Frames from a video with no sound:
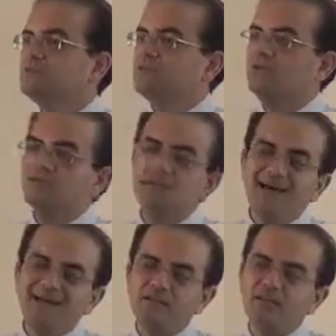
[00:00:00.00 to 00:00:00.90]
So
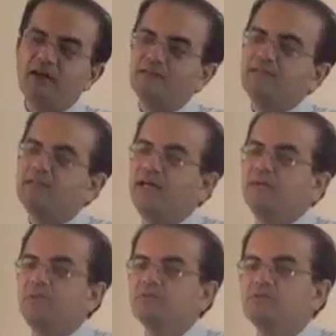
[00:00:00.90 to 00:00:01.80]
not a lot of
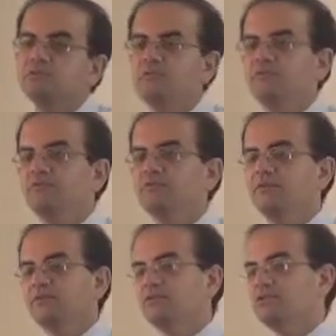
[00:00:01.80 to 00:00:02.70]
time. Most of the brief
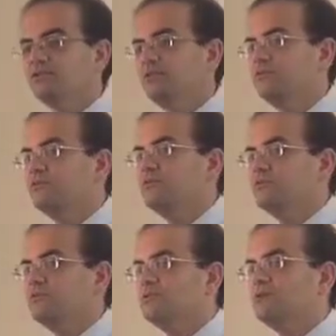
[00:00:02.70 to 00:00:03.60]
intervention
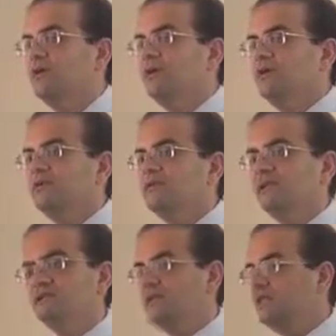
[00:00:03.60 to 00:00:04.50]
research
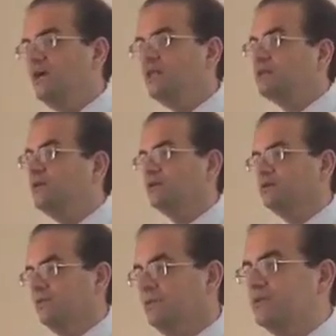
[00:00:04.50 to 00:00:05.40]
takes a lot
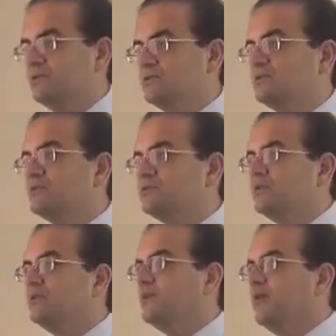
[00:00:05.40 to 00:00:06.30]
longer than this. The
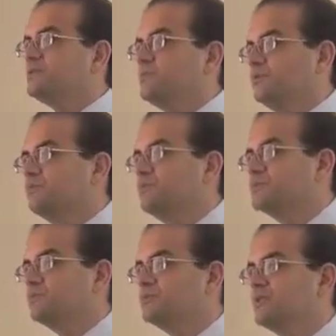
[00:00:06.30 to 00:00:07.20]
SBIRT
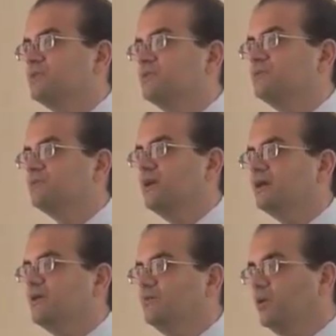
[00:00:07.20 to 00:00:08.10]
research that they've
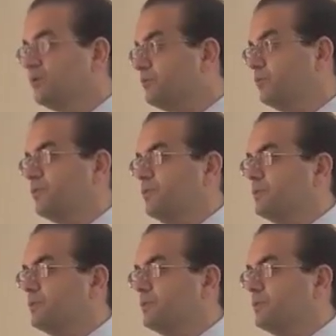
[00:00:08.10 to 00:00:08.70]
done, both with a